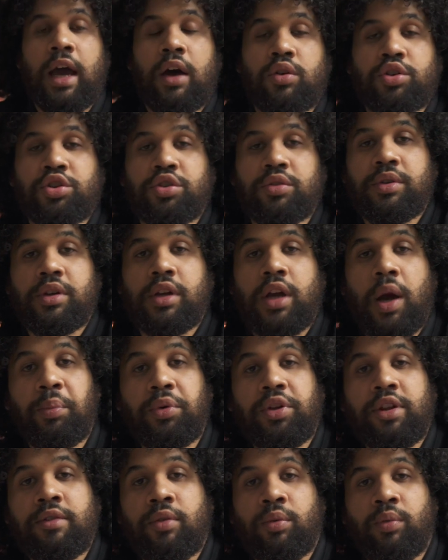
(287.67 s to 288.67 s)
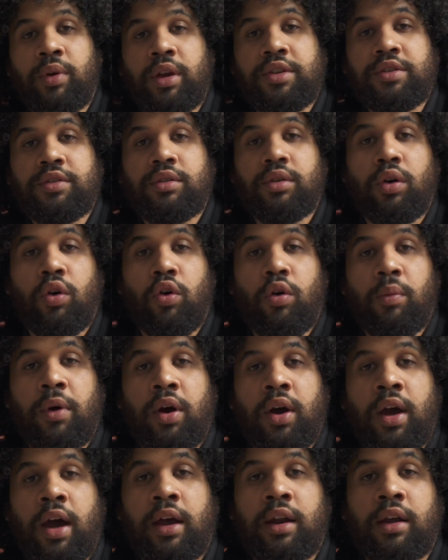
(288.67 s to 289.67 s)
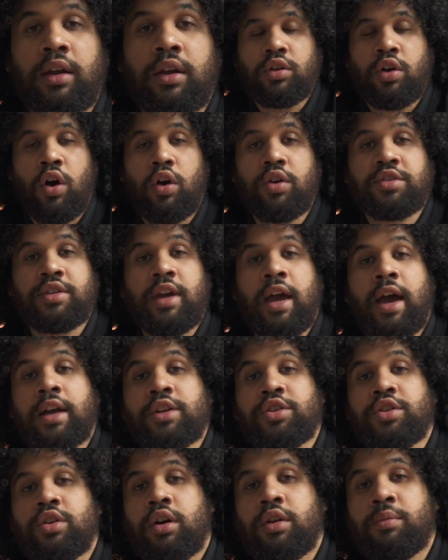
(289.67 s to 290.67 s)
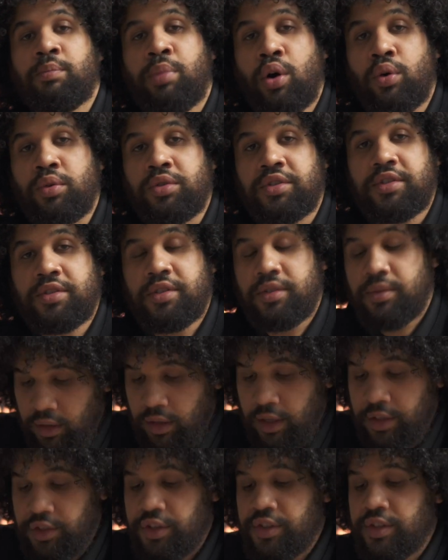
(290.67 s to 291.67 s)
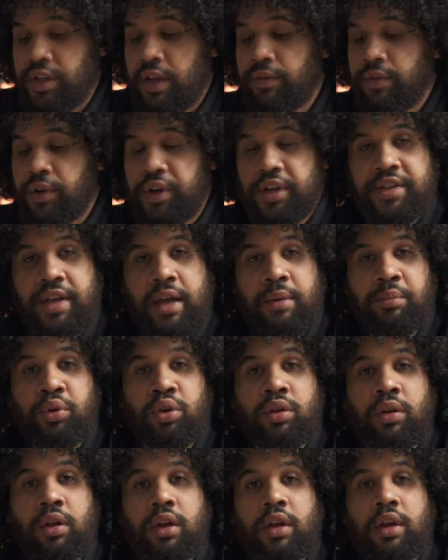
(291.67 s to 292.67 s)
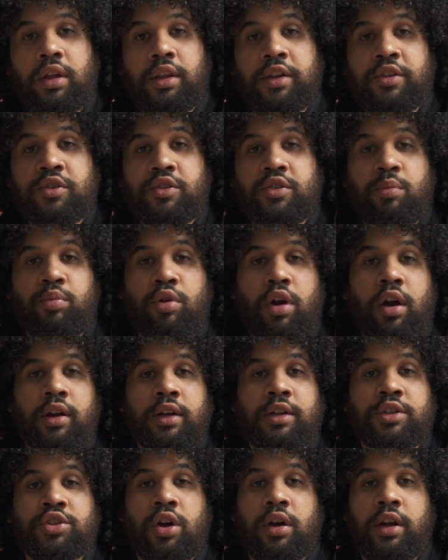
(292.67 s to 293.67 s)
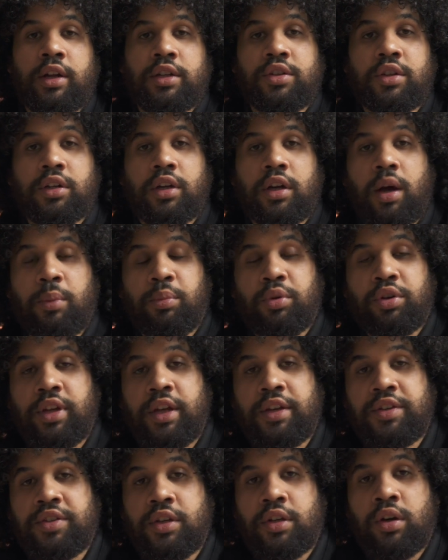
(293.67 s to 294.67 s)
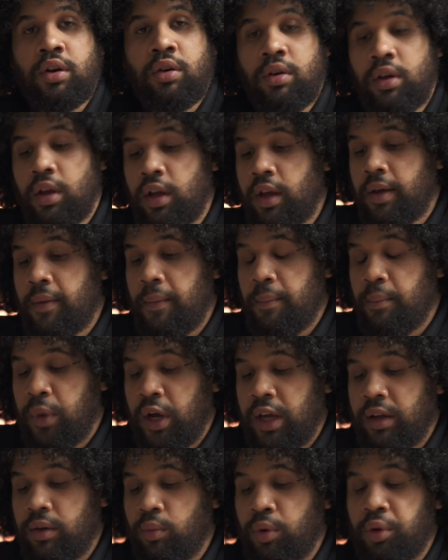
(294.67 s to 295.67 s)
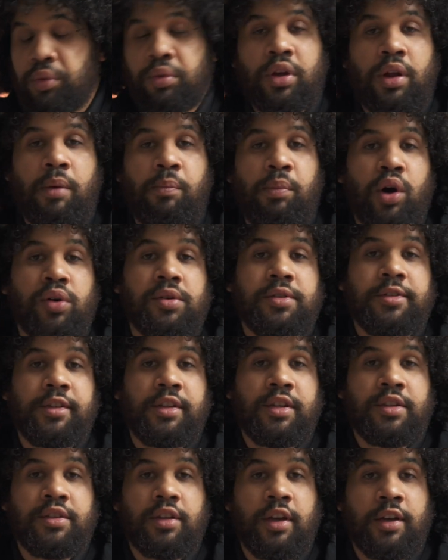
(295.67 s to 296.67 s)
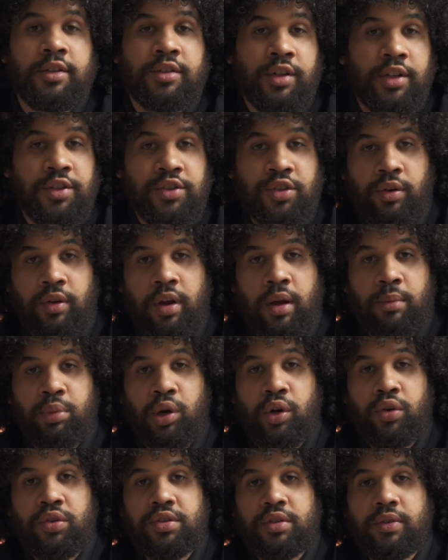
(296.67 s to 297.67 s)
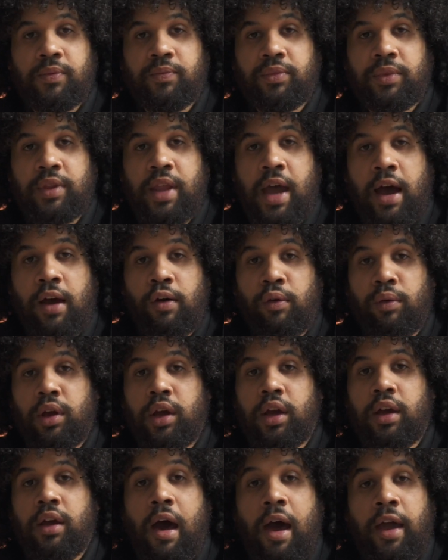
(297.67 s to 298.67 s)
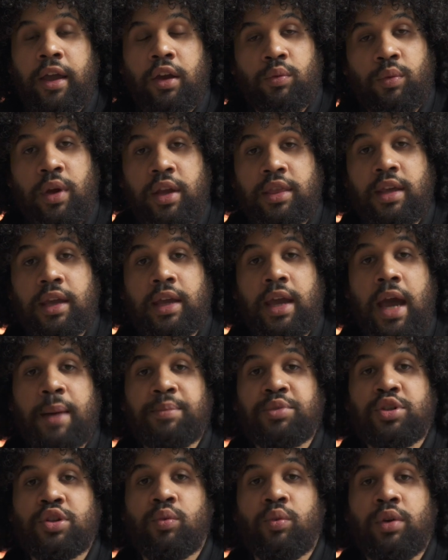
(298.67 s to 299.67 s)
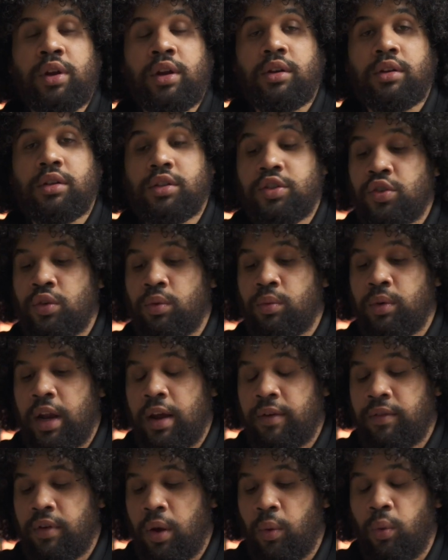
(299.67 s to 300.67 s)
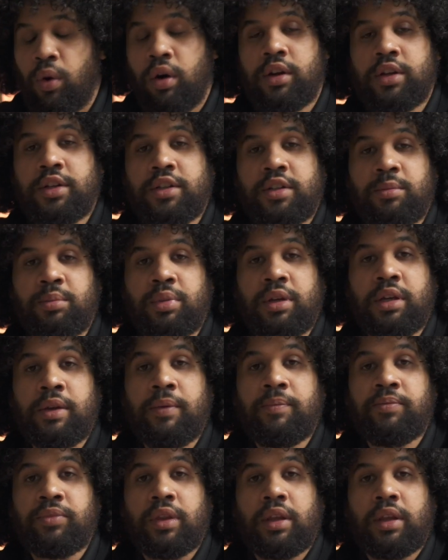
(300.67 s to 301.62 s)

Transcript: Now I'll show you a couple different ways you can go about adding calls to action on posts. Let's just say, for example, this was a product shot I took a couple days ago, but we were gonna post this as an Instagram post. Now, I can write the caption what to whatever I want it to be.